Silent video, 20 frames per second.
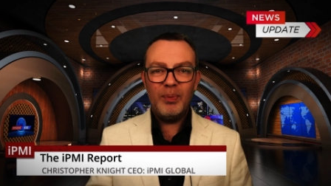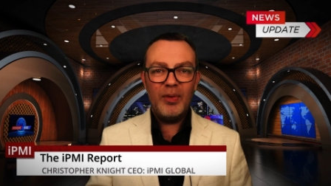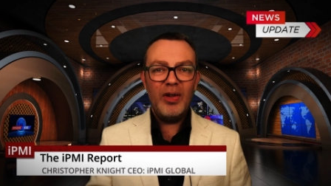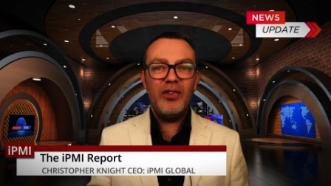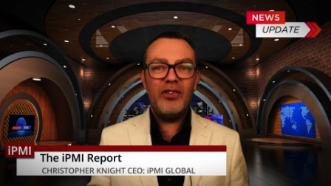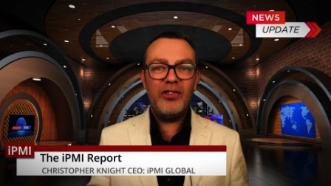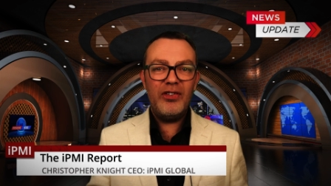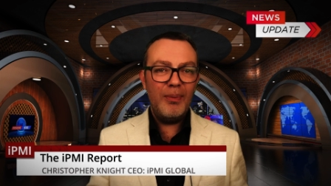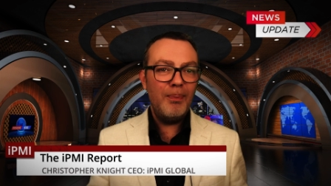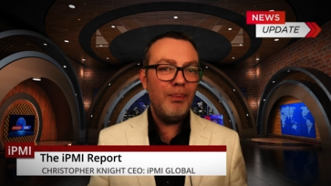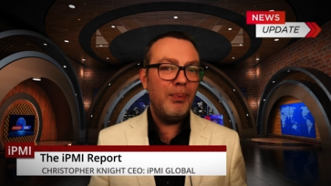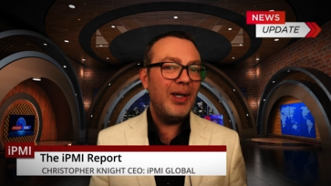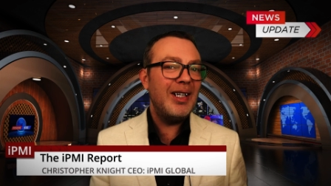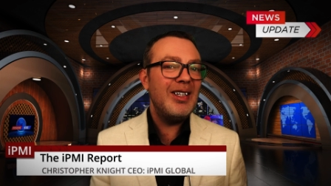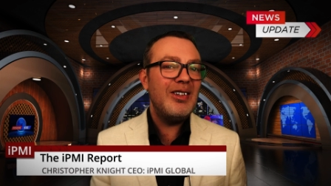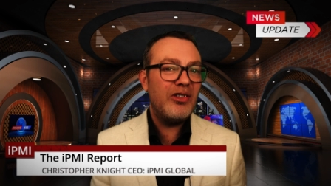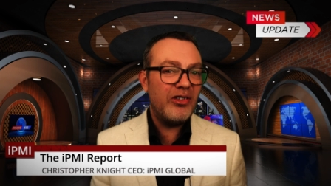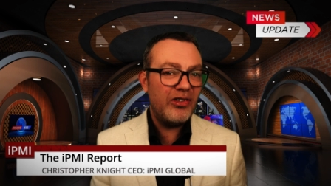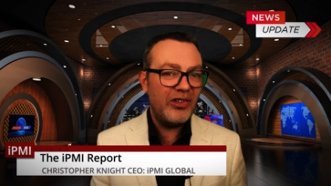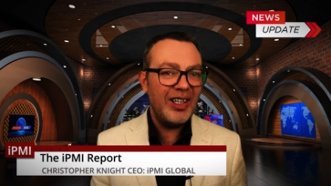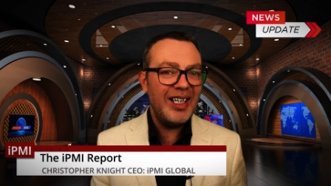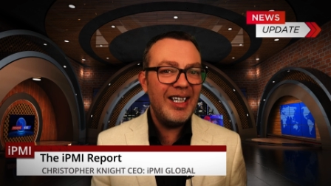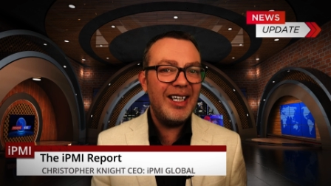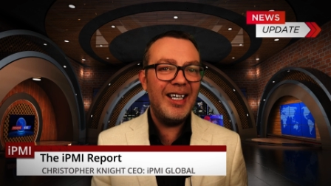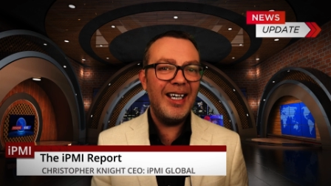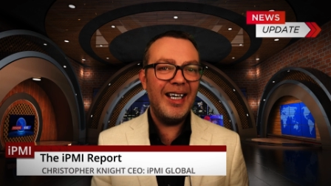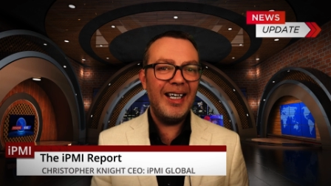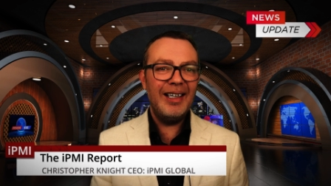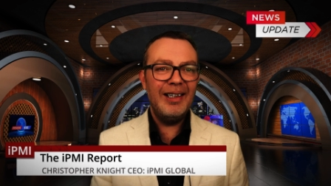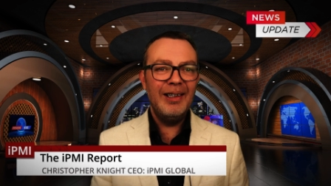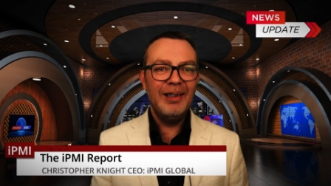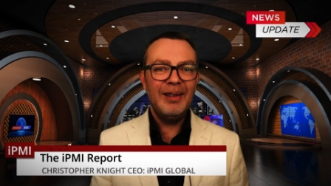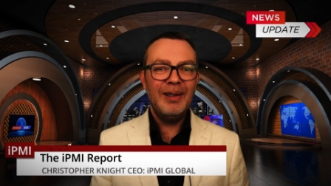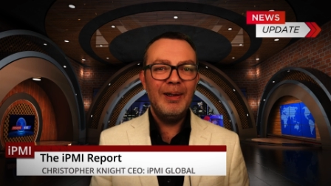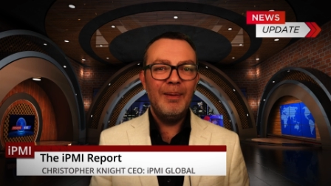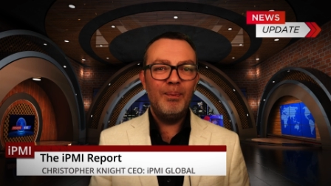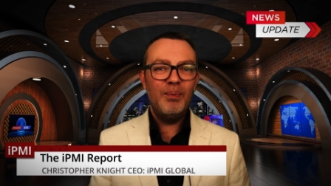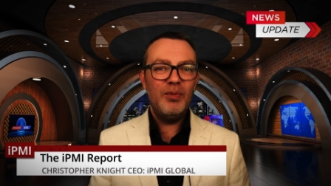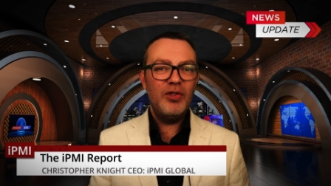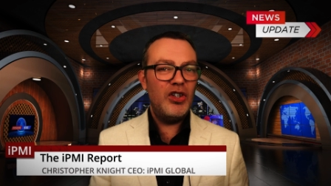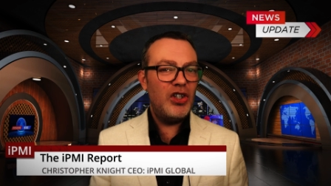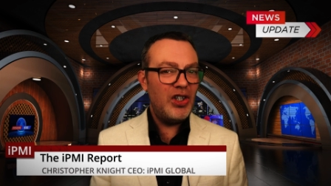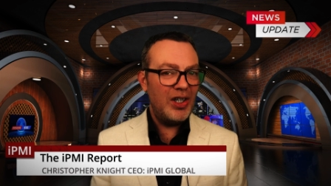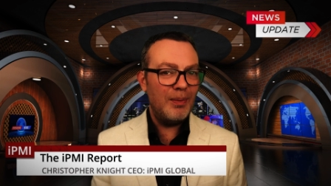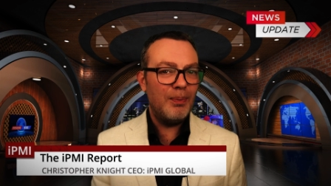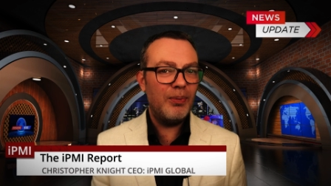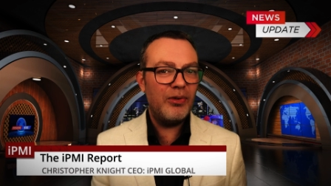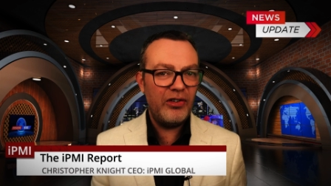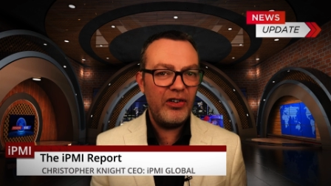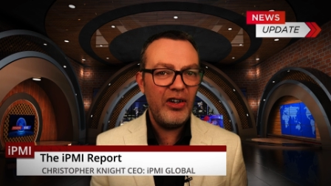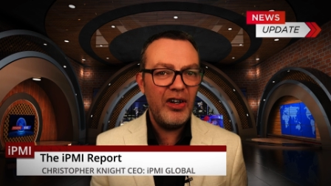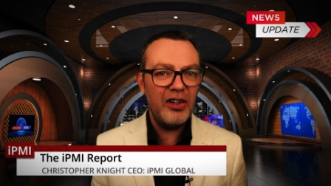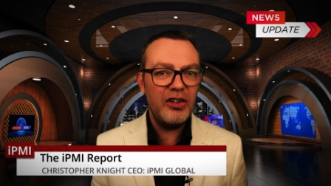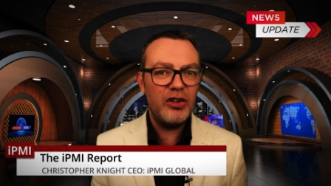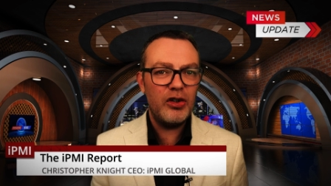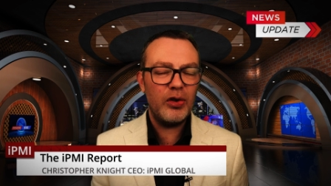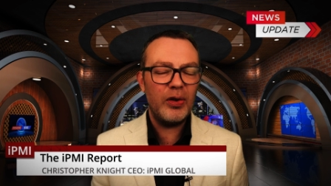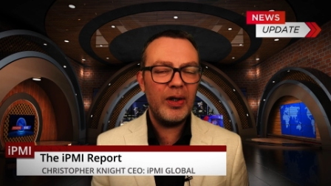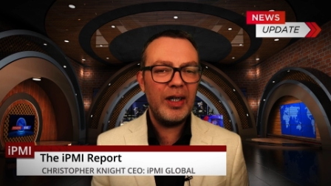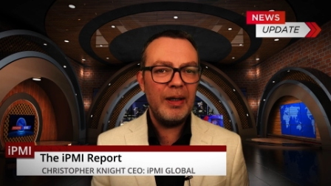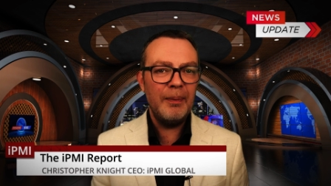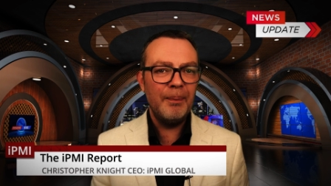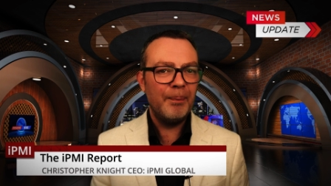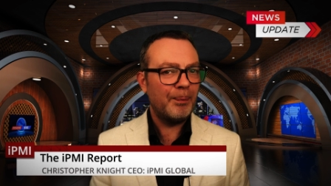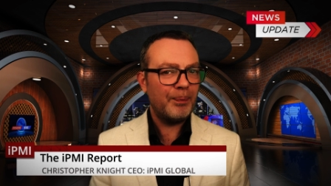simply seeking cheap surgery,